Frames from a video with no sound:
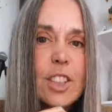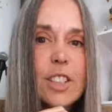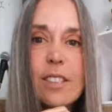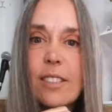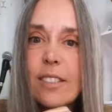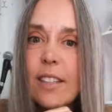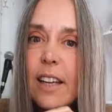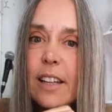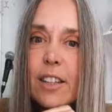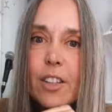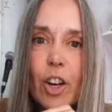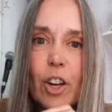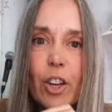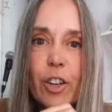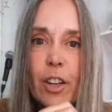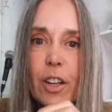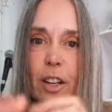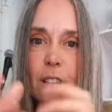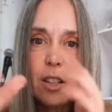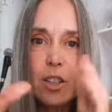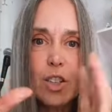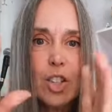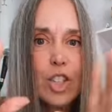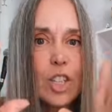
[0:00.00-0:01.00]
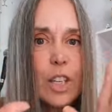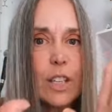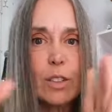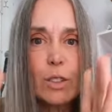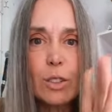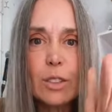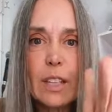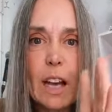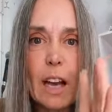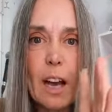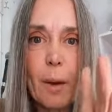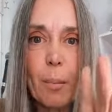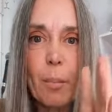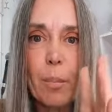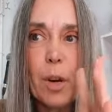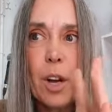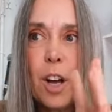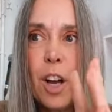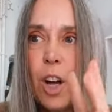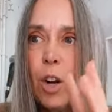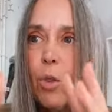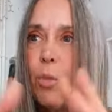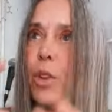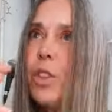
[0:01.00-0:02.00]
Just say no. Shield up
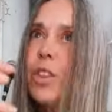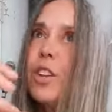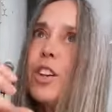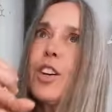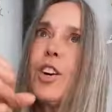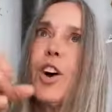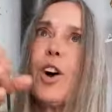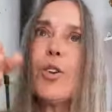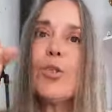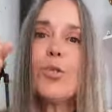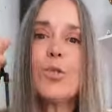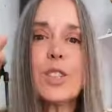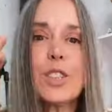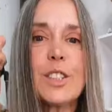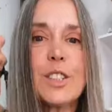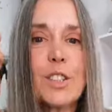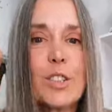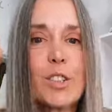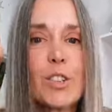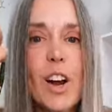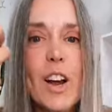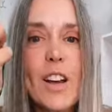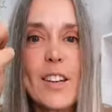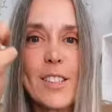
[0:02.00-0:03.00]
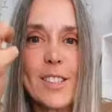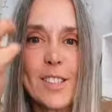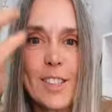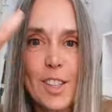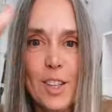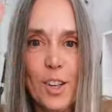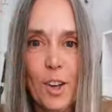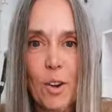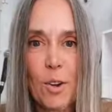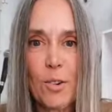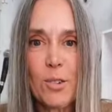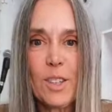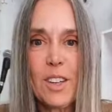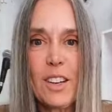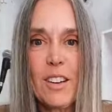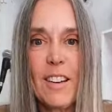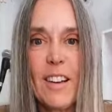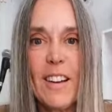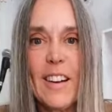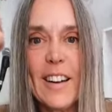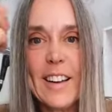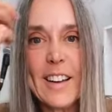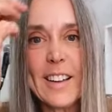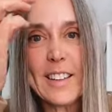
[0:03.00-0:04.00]
with the golden Christ, the golden
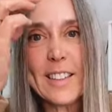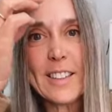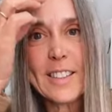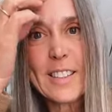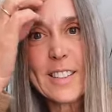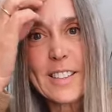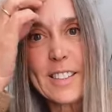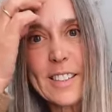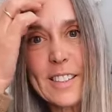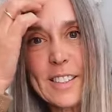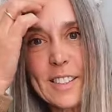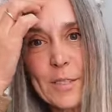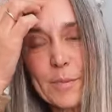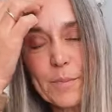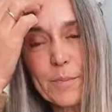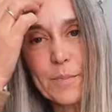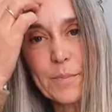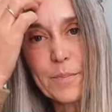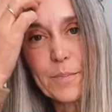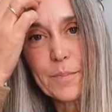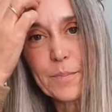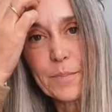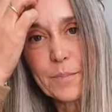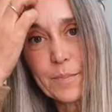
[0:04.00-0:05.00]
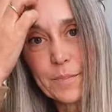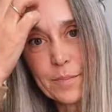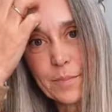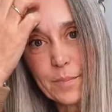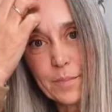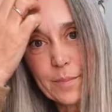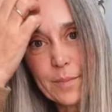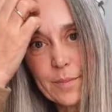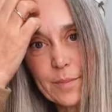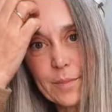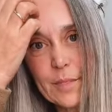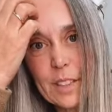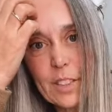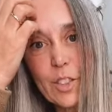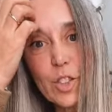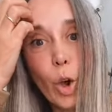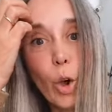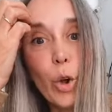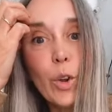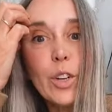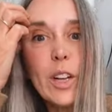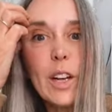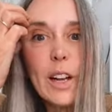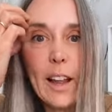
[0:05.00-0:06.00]
light.
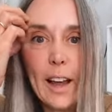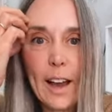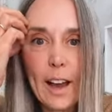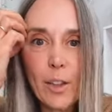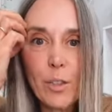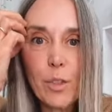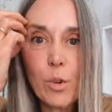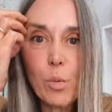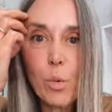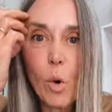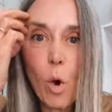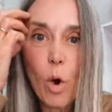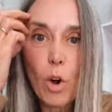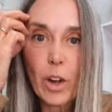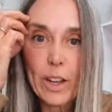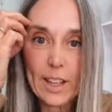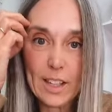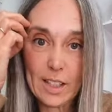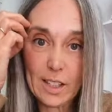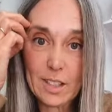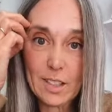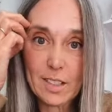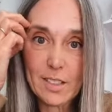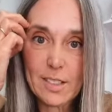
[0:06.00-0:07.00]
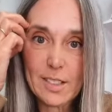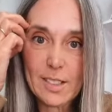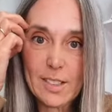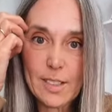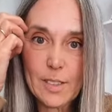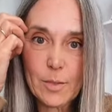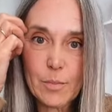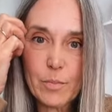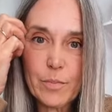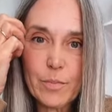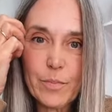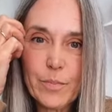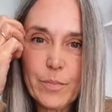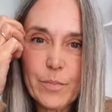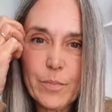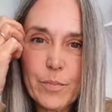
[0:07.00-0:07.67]
Don't allow the walk-ins.